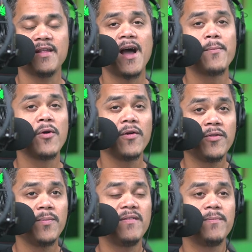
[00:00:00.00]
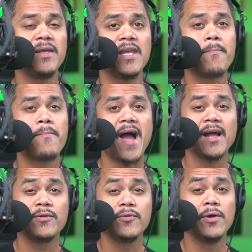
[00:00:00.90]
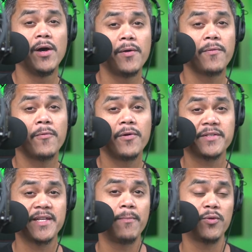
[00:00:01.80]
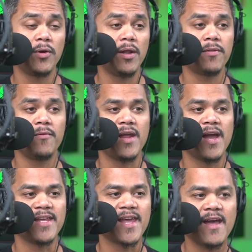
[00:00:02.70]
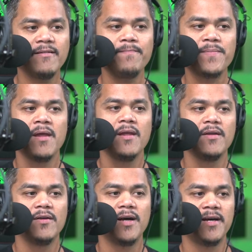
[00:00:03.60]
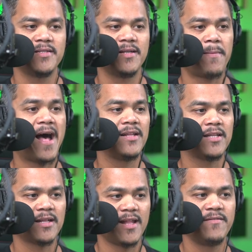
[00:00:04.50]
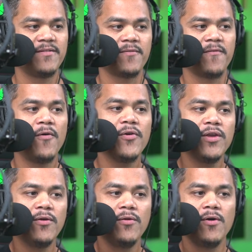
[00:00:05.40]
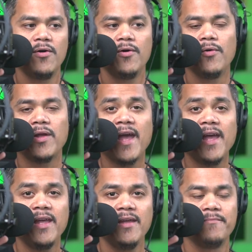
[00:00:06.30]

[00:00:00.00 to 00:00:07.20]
I'm going to be speaking back to the Earthworks M23 again as a palette cleanser for you. Okay.